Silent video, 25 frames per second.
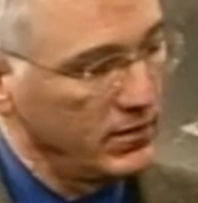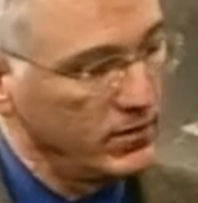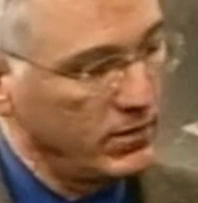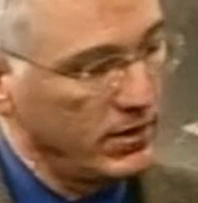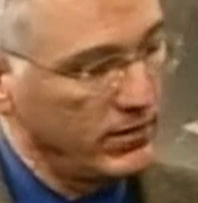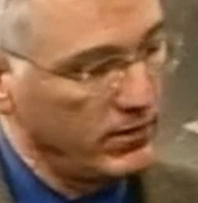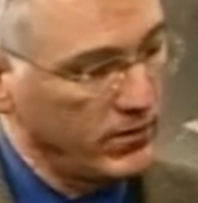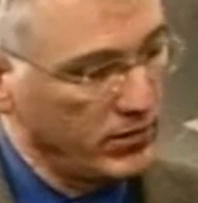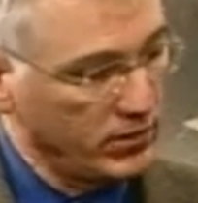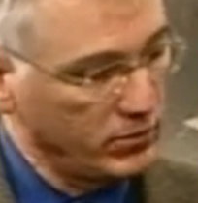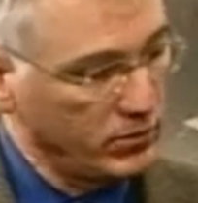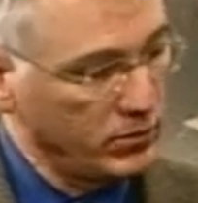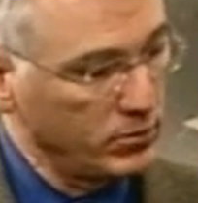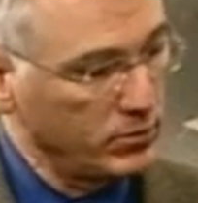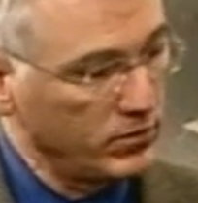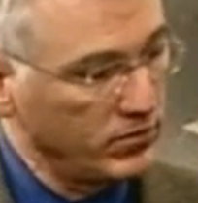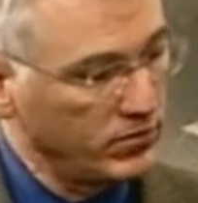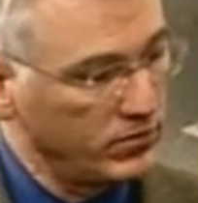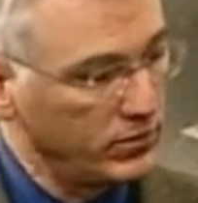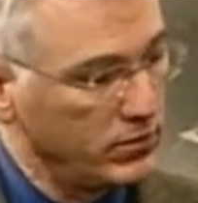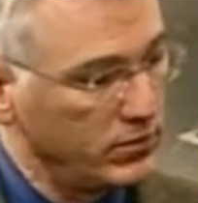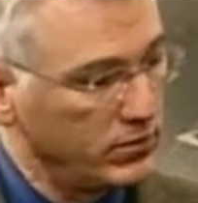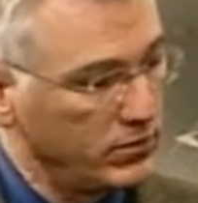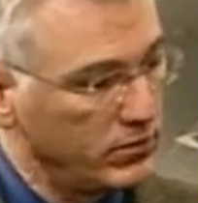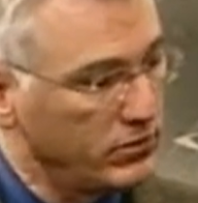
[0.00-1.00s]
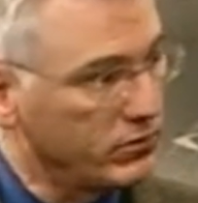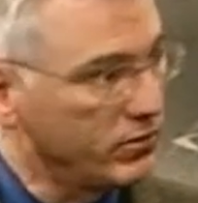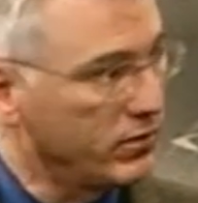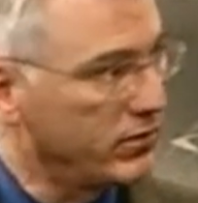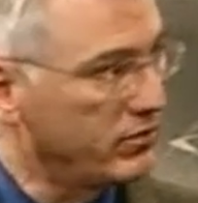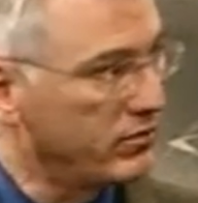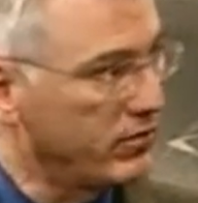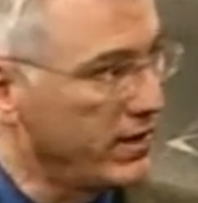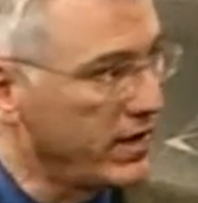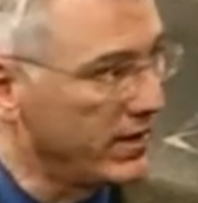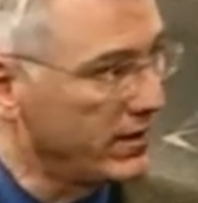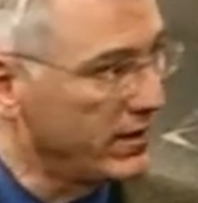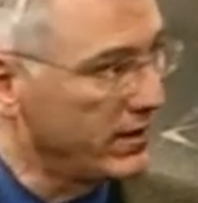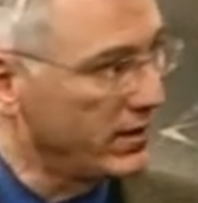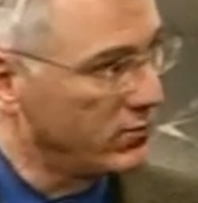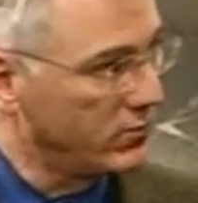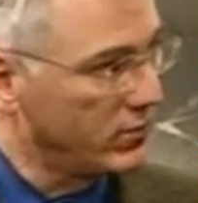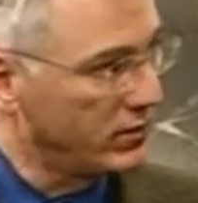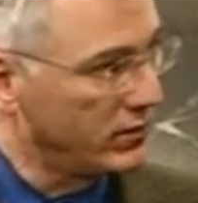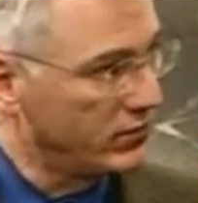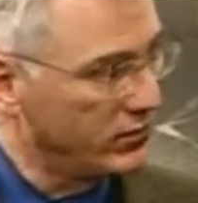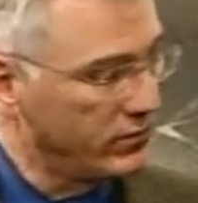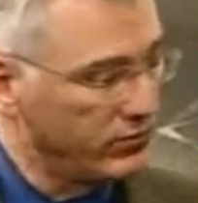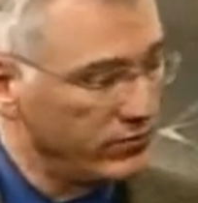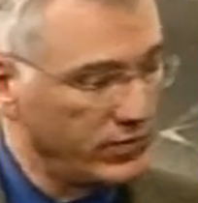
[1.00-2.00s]
We have a group of students
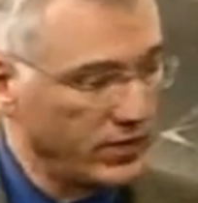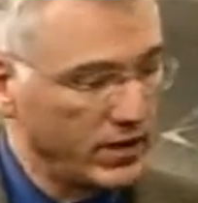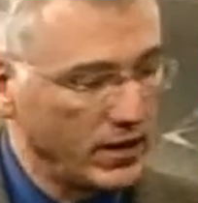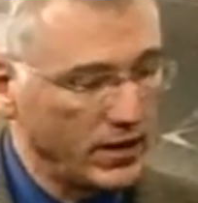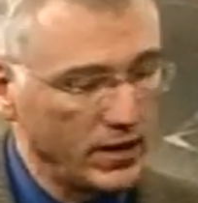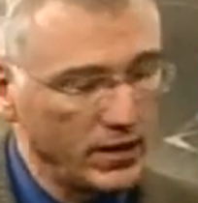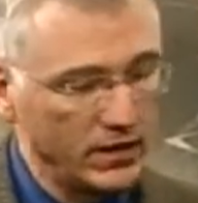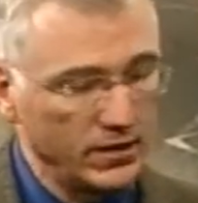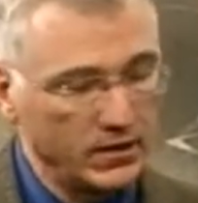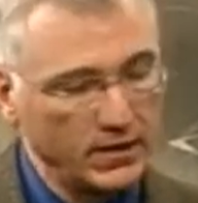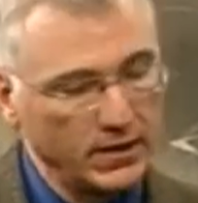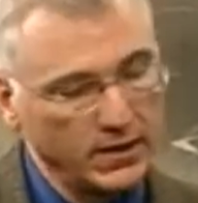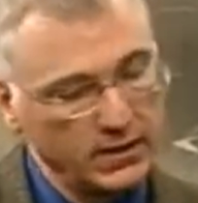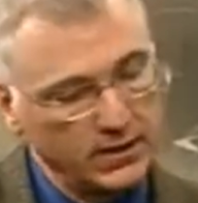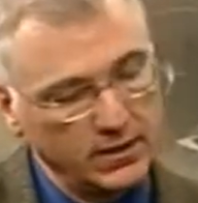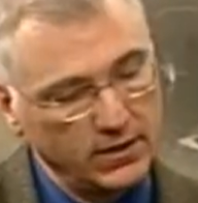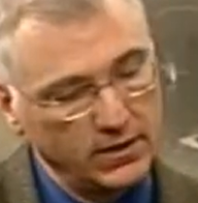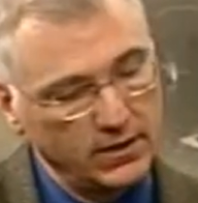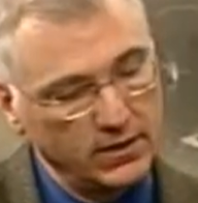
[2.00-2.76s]
reflecting what you've done.